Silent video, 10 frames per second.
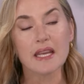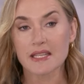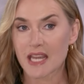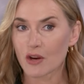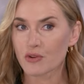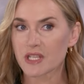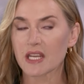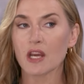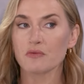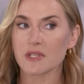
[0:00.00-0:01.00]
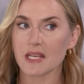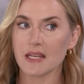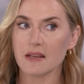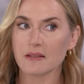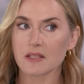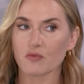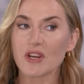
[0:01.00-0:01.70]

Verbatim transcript: integrity and resilience,